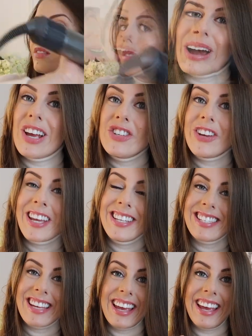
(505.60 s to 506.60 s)
So as you can
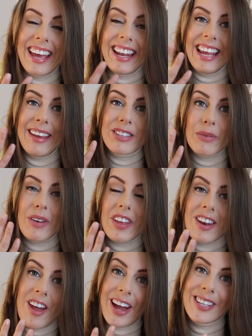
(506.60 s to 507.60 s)
see, it leaves it with a
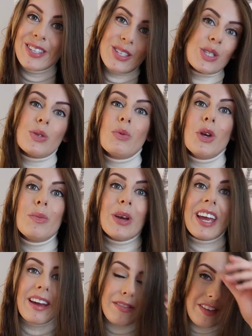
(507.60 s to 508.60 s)
nice
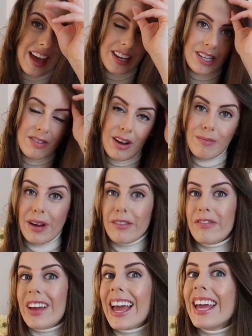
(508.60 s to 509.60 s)
sweeping effect around my
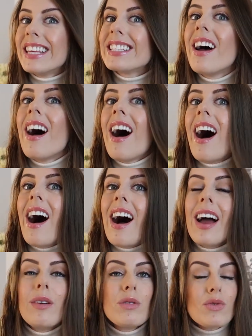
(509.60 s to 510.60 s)
face.
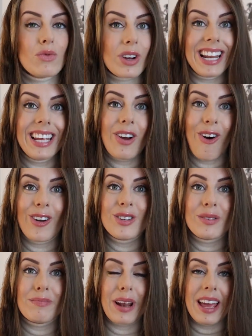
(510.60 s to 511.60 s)
I was really
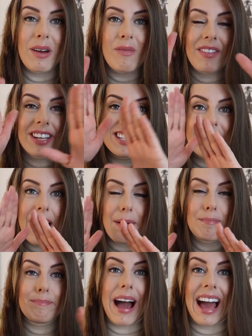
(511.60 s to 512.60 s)
contemplating whether to
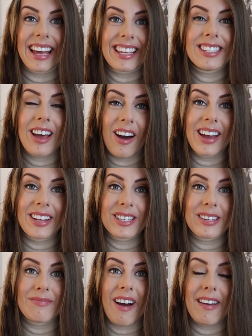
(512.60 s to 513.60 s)
get bangs cut
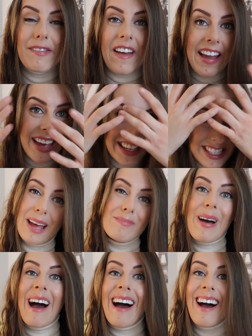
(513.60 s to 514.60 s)
into my face,
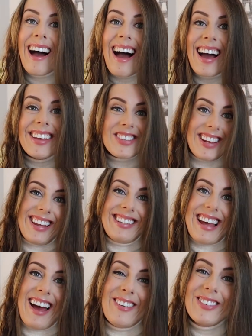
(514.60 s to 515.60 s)
but I
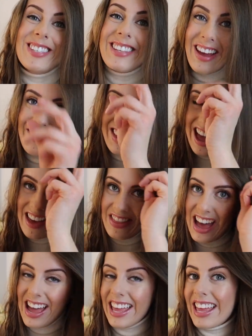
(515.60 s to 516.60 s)
chickened out. So yeah,
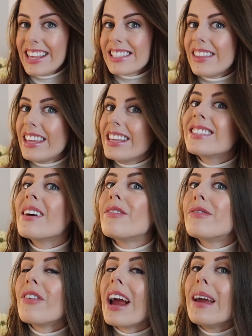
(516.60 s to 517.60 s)
that is this
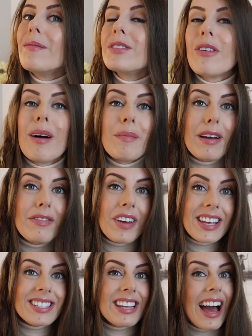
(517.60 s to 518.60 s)
framed around my
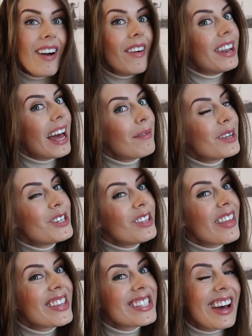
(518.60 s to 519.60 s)
face now, and now I'm gonna do
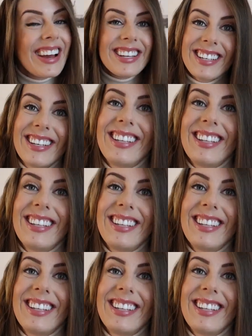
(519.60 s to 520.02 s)
the other side.